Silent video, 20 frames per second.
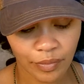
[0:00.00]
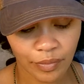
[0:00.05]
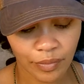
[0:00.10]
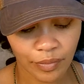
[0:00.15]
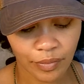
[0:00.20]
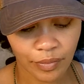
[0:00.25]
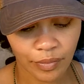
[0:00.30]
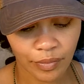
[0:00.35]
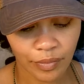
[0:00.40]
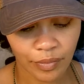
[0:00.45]

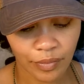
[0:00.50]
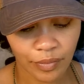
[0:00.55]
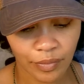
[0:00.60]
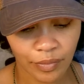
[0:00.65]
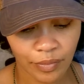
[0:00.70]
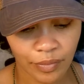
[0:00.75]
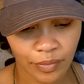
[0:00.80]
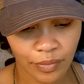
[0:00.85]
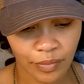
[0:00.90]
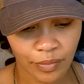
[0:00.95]

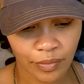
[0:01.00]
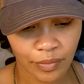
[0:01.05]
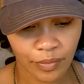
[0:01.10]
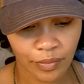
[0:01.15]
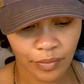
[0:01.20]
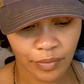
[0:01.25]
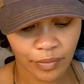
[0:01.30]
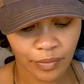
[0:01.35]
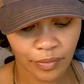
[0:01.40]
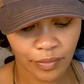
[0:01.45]

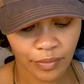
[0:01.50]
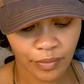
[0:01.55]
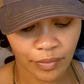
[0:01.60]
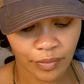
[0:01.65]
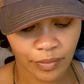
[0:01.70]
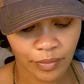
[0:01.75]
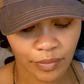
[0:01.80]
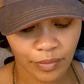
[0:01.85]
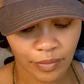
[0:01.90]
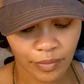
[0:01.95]

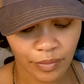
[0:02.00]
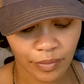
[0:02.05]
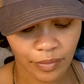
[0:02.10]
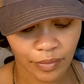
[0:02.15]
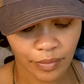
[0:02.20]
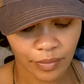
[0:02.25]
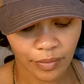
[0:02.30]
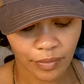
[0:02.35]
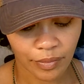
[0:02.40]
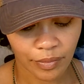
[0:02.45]

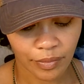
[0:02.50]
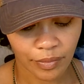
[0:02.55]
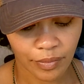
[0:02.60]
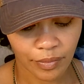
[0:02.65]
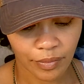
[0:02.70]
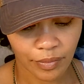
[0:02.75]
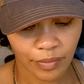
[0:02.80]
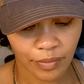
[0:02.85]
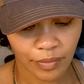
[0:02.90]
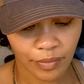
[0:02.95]

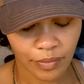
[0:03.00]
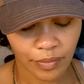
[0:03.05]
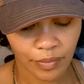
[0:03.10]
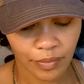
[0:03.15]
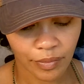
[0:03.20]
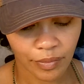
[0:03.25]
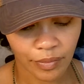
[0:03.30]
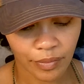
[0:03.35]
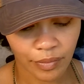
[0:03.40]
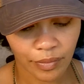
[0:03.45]

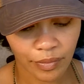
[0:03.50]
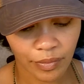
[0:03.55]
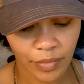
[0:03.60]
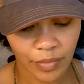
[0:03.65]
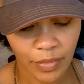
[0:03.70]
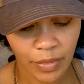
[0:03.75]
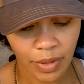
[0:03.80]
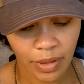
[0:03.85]
No one is speaking in this clip.